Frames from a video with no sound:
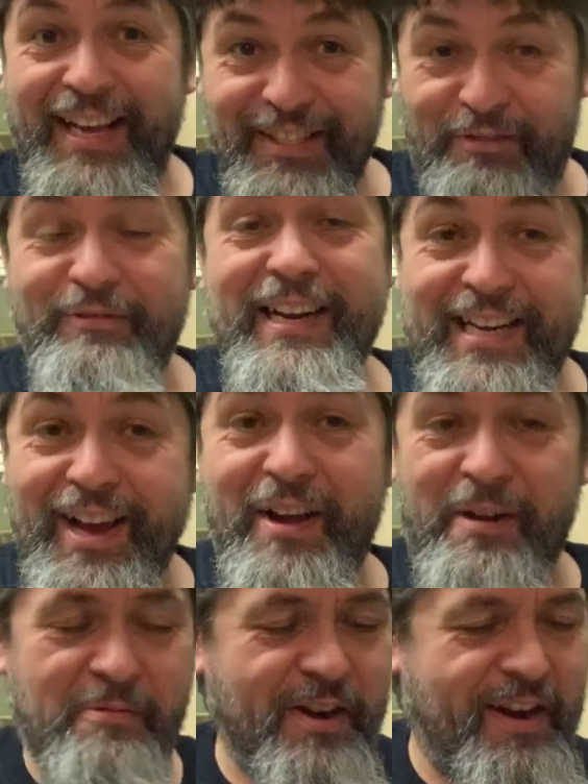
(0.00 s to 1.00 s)
That's really
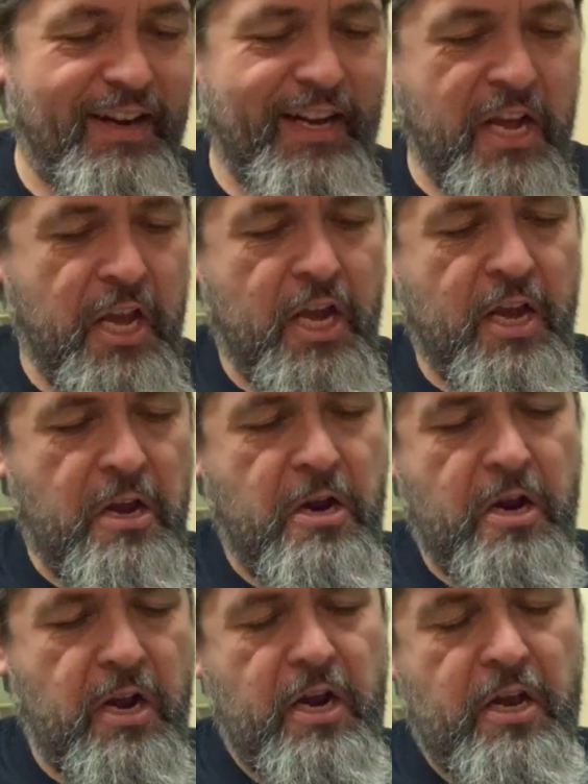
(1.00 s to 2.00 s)
hard work.
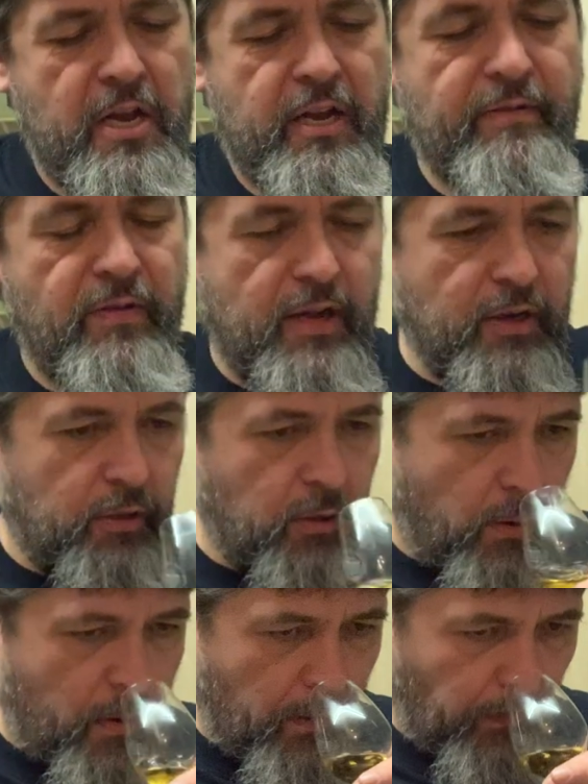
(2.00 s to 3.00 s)
Ah, I, I give that a good
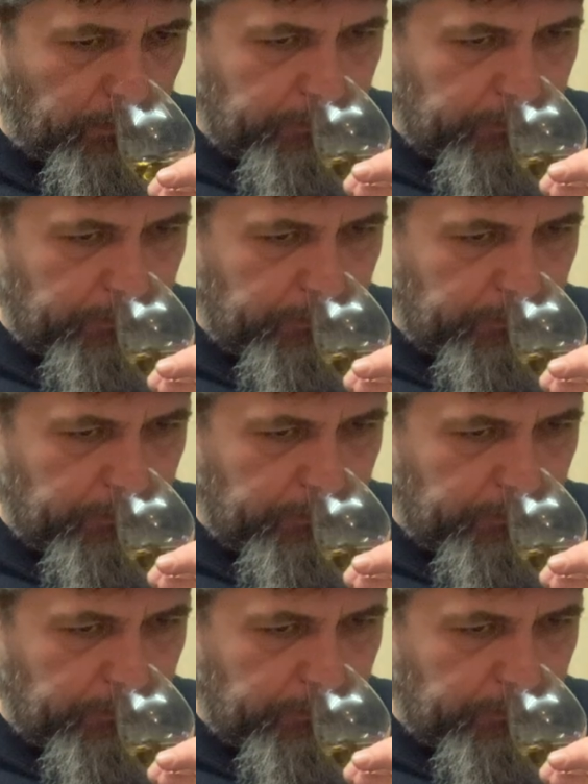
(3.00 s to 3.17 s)
swirl.